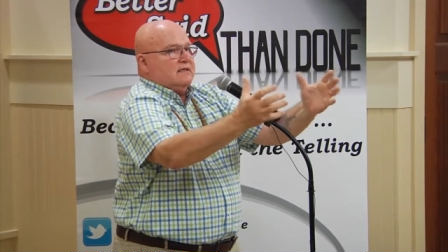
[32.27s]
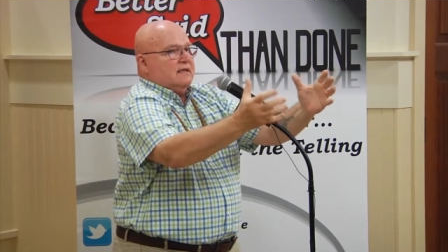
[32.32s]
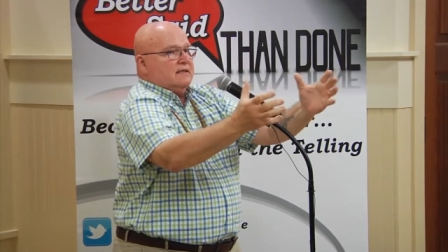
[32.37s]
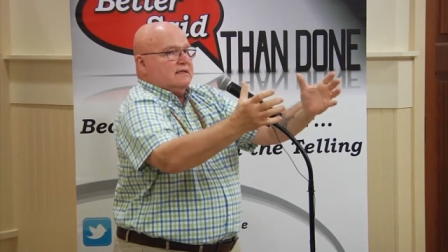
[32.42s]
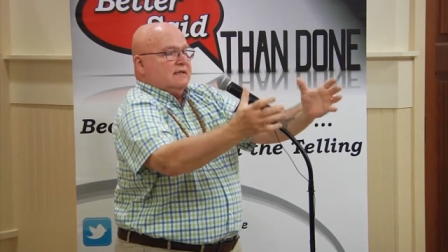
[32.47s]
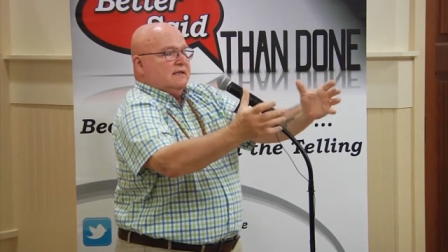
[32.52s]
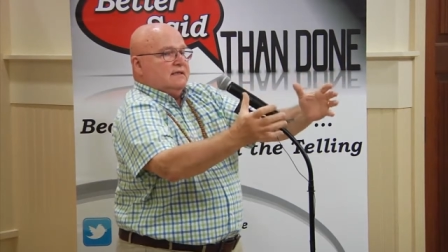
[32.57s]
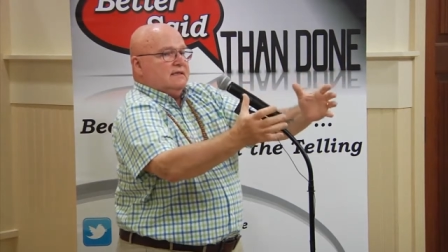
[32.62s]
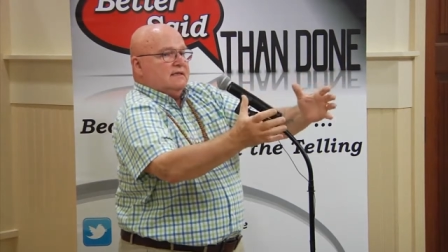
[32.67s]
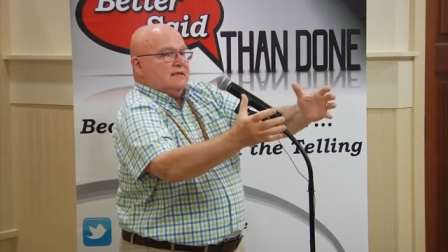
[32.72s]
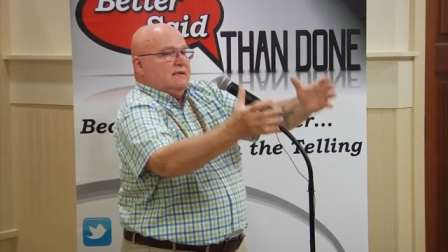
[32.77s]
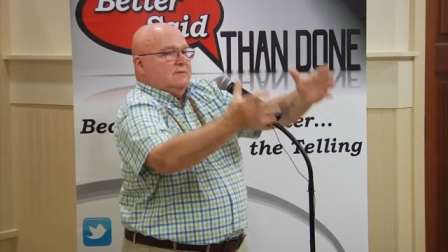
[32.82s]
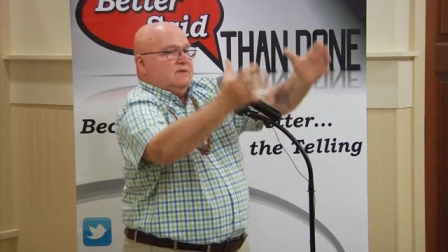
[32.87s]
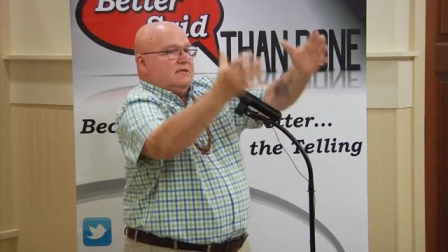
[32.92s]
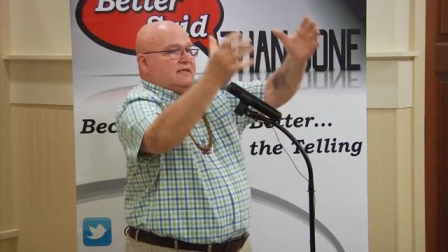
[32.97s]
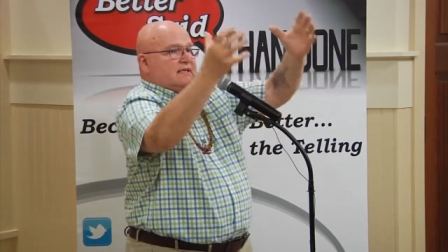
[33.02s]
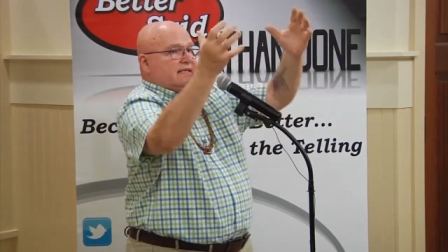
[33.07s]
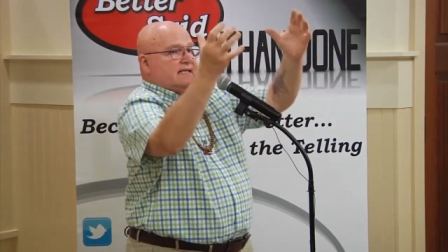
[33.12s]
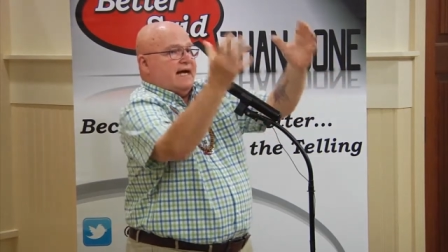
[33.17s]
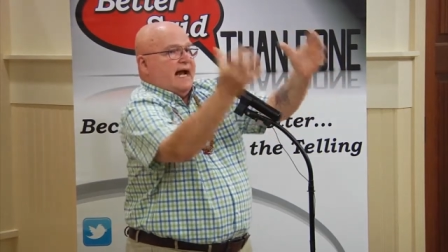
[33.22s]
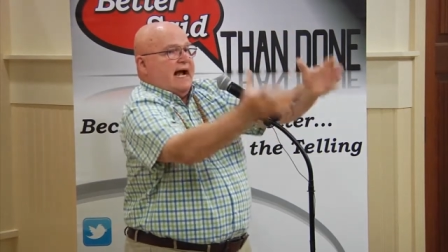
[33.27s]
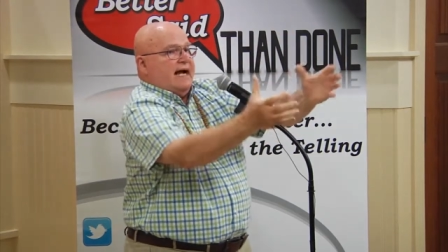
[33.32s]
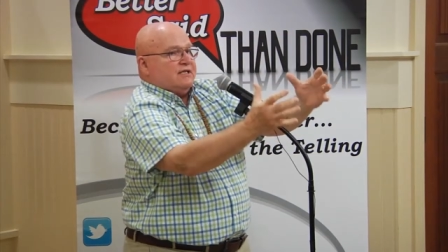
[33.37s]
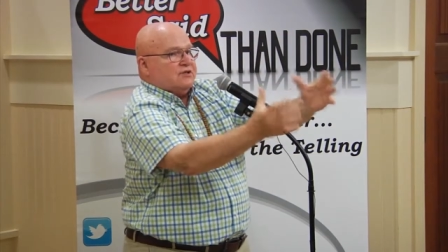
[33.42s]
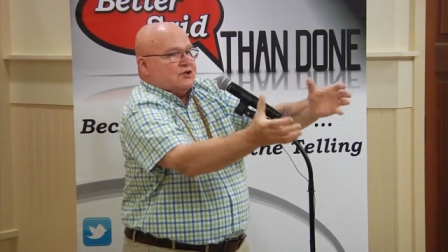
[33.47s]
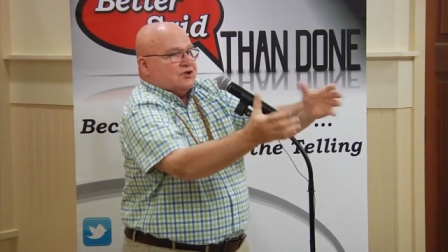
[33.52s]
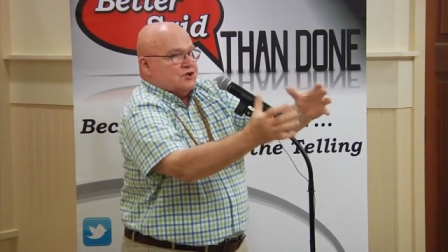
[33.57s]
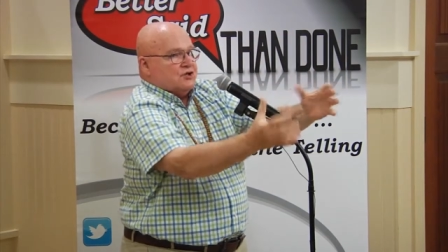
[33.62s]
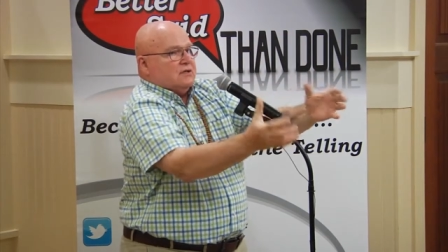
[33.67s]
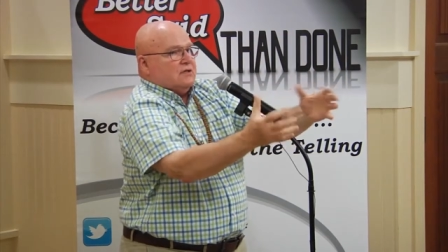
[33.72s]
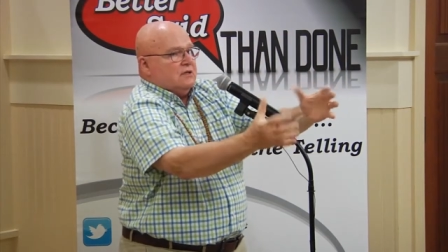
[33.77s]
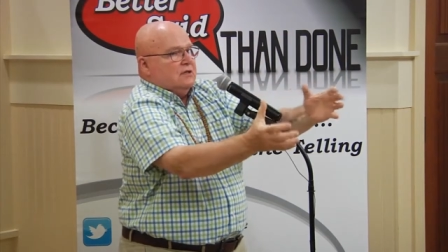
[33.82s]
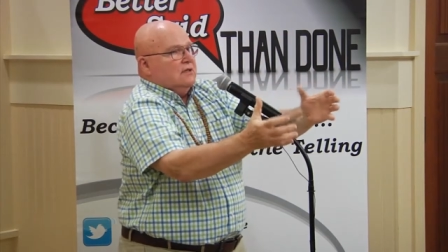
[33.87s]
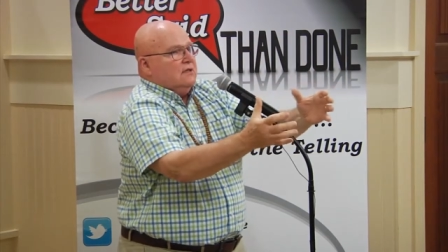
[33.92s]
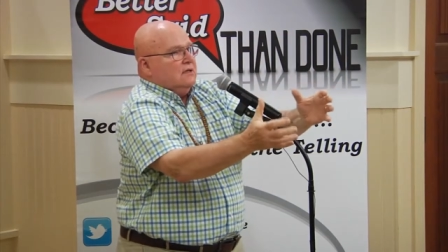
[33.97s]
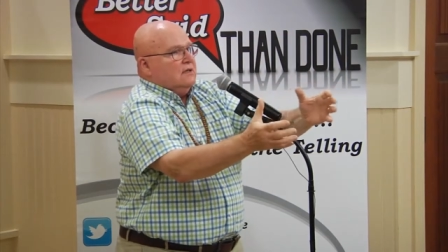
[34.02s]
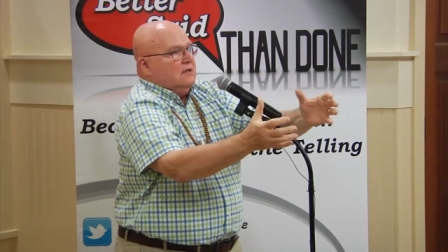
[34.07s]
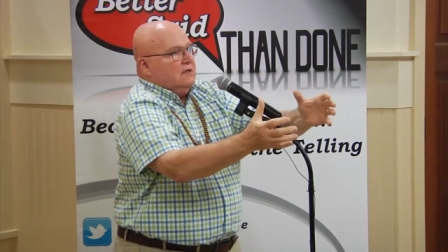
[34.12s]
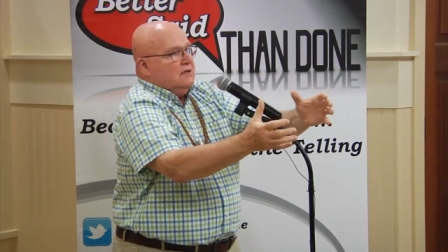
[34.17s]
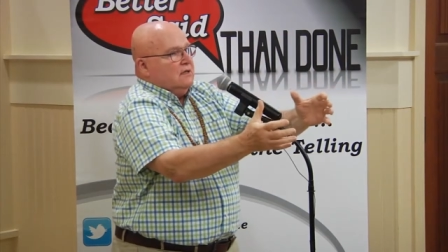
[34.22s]
that seems attached
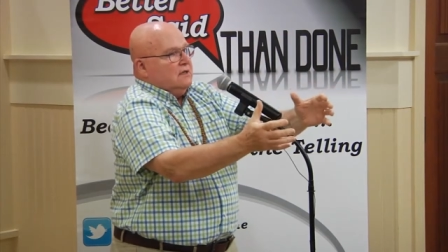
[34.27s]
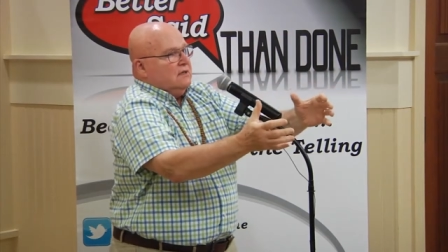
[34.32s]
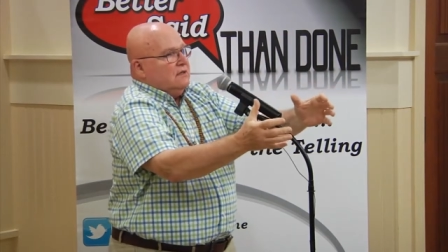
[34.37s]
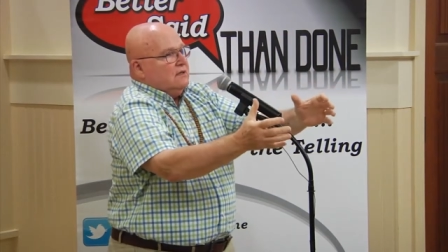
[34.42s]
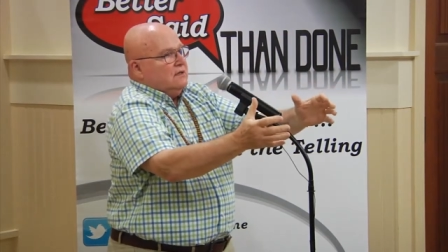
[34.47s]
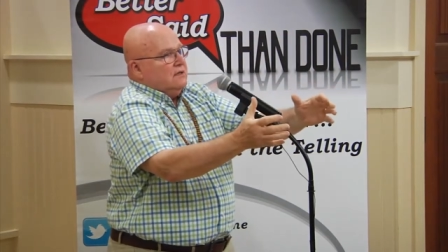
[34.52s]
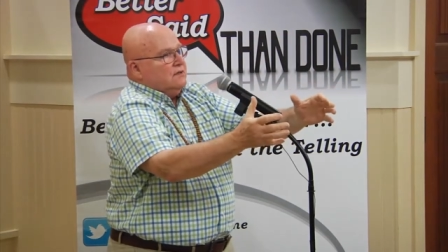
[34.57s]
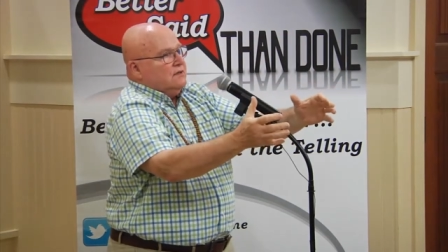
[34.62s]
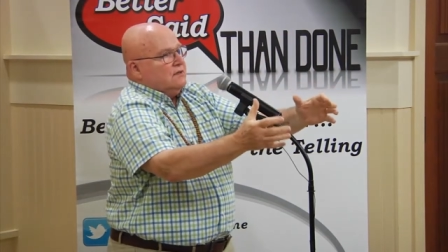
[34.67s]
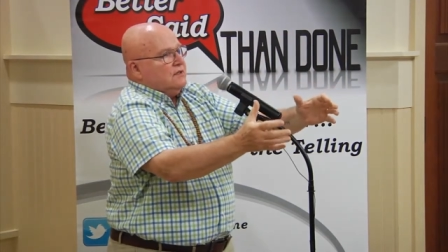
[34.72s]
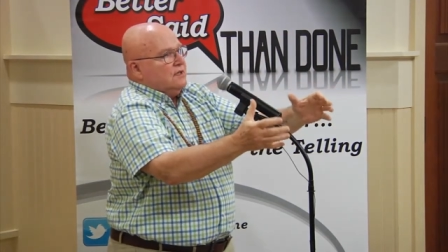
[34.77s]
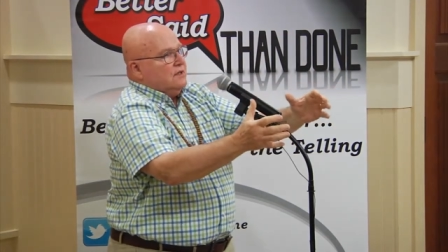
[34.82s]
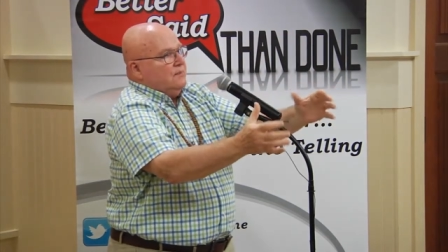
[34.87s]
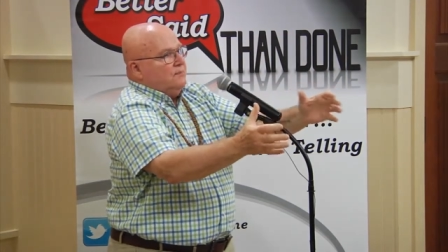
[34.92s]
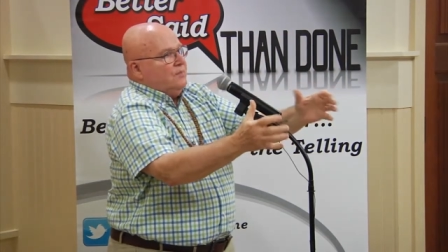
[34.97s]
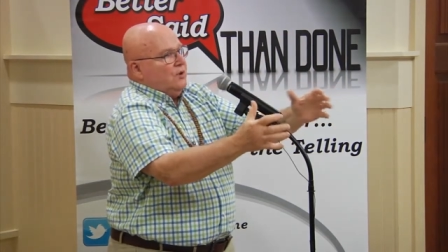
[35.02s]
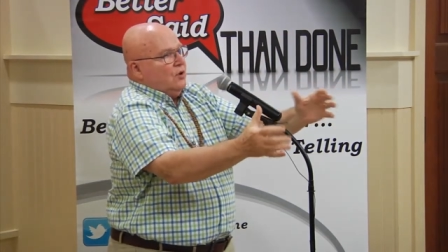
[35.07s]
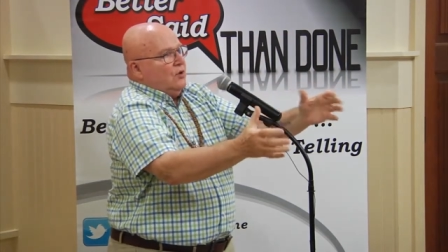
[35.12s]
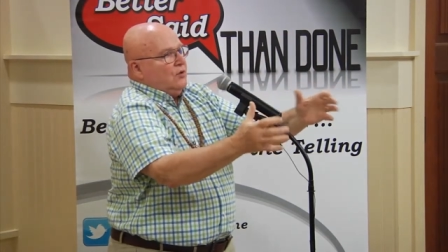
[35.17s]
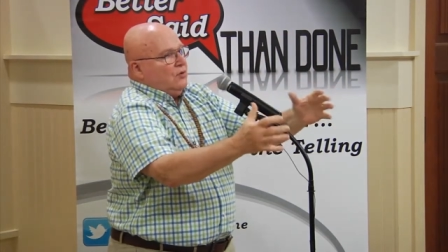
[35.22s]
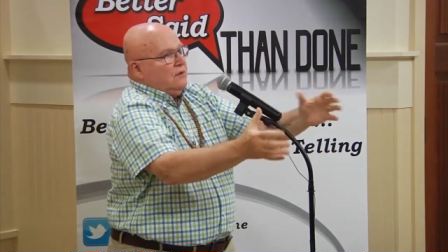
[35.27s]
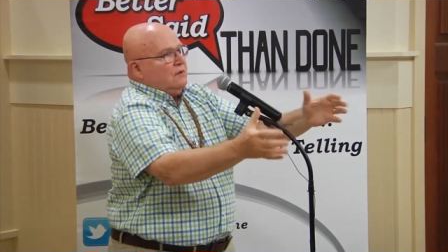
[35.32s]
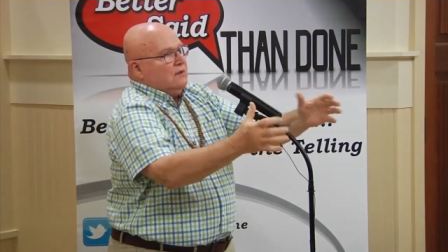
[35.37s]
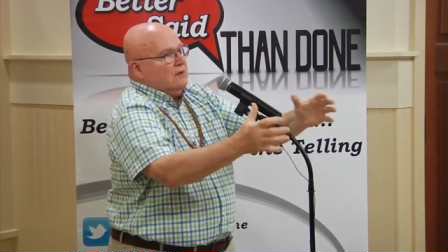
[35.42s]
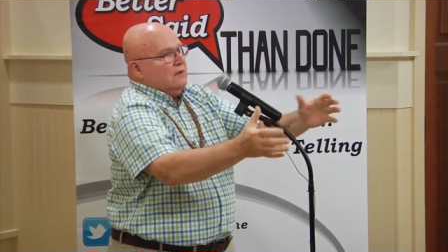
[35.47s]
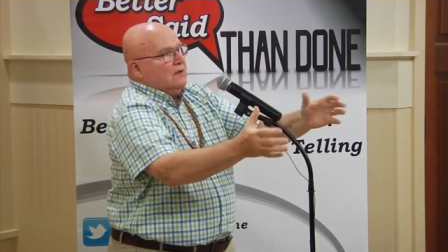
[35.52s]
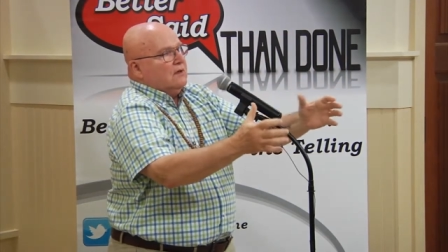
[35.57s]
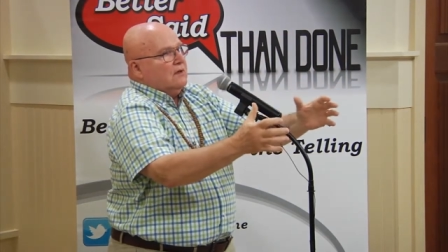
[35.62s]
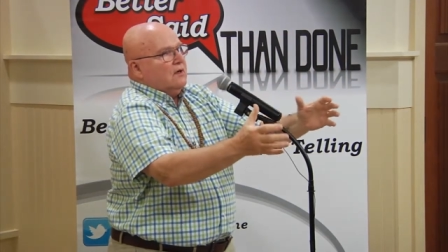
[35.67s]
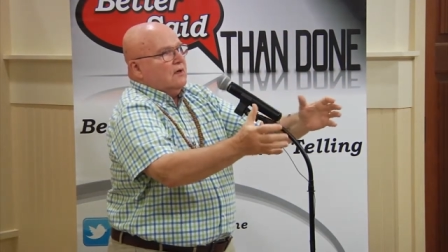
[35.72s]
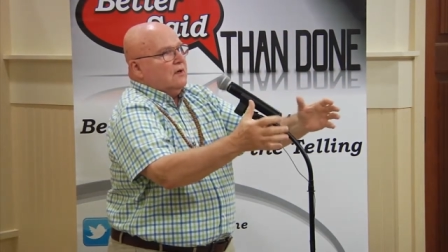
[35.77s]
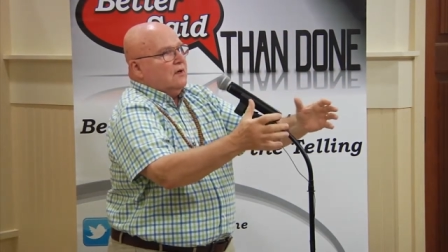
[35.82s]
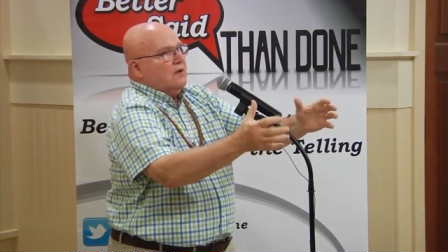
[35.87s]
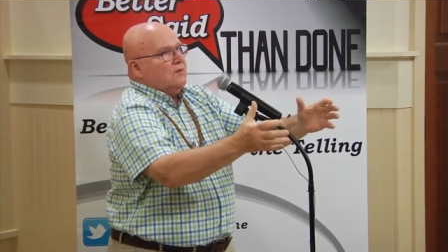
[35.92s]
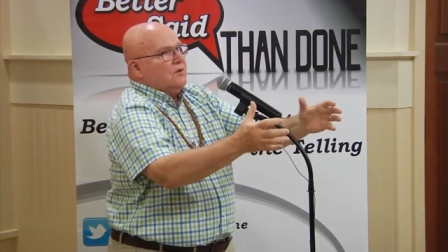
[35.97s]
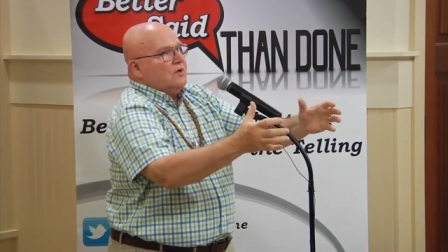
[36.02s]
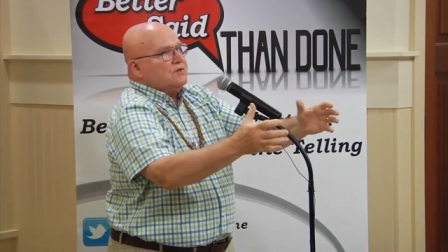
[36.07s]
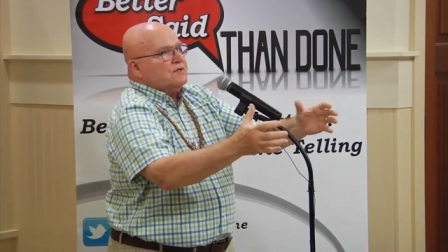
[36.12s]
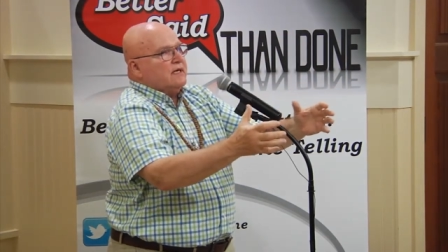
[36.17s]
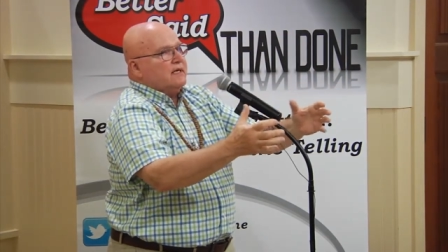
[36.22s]
to the boat
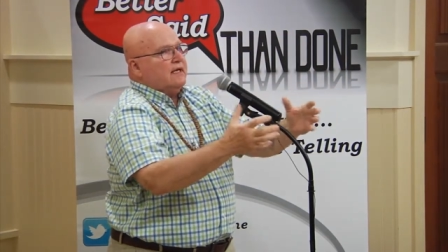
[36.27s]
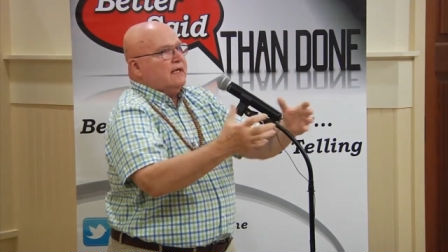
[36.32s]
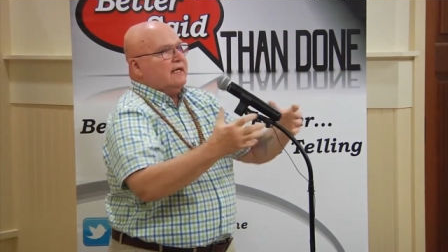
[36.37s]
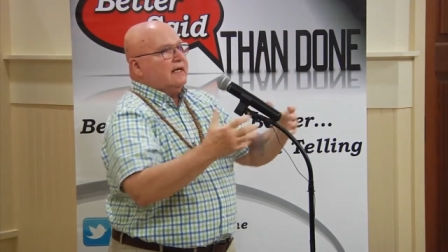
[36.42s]
almost.